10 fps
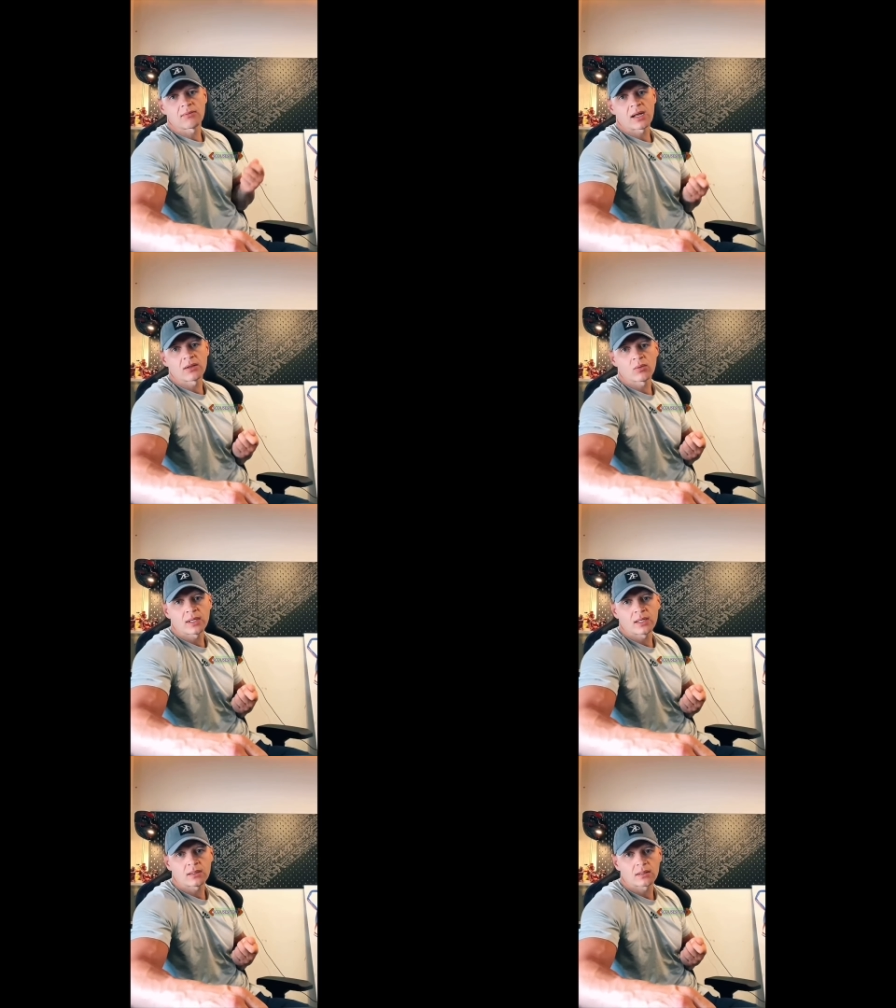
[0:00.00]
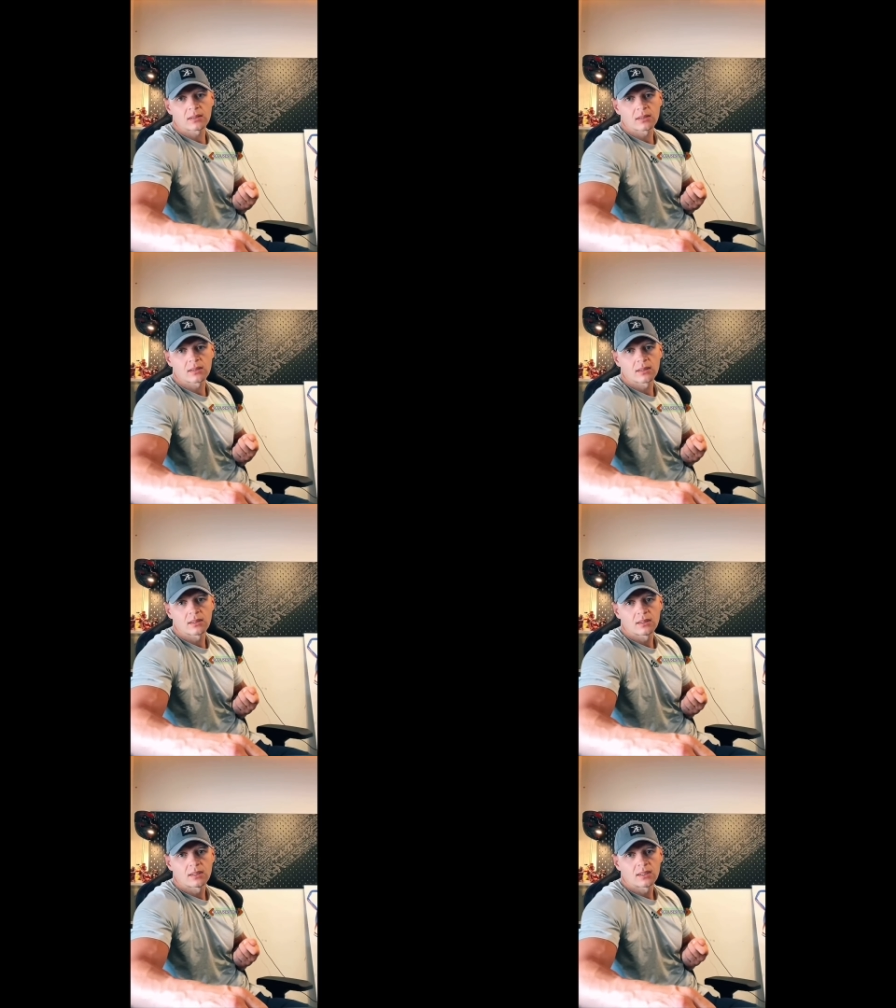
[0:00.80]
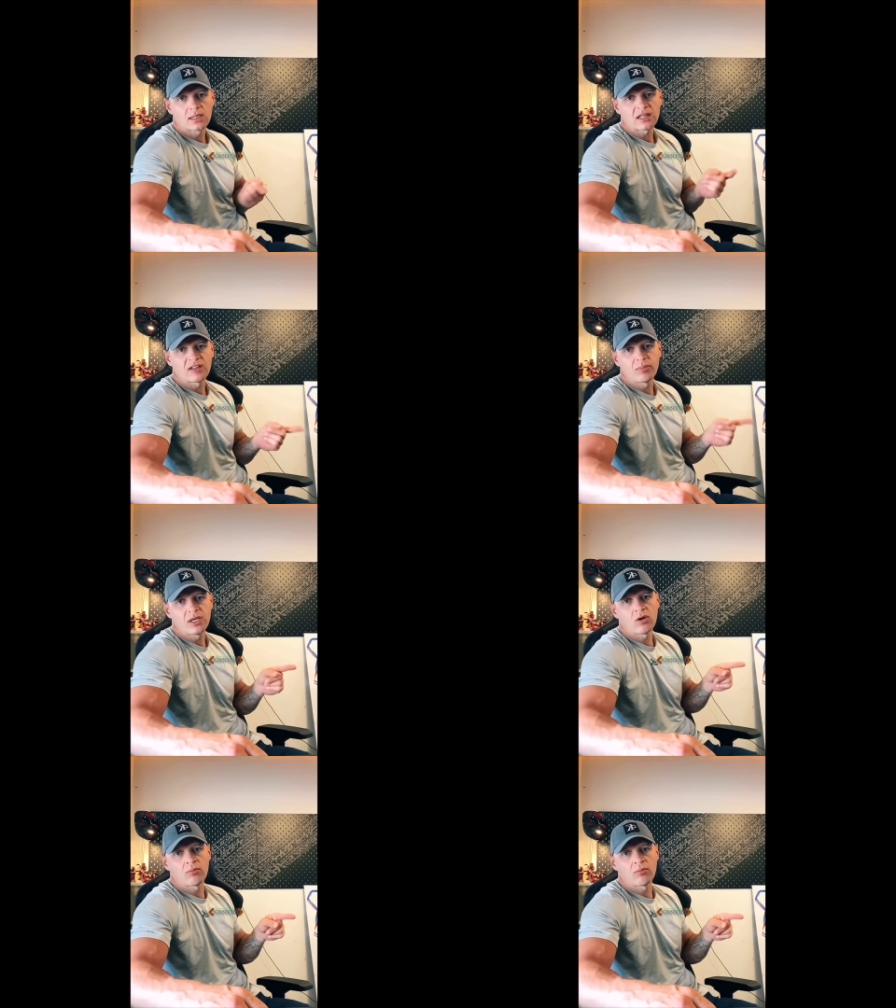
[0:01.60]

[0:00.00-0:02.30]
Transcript: around the world that they've been